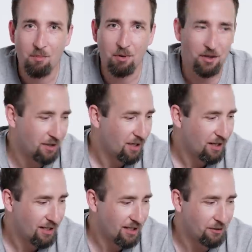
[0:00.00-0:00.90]
But
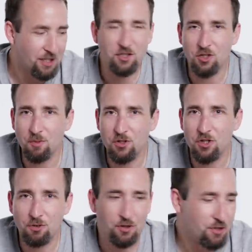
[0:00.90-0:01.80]
you know, this jump
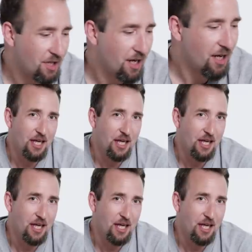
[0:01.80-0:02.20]
shooters,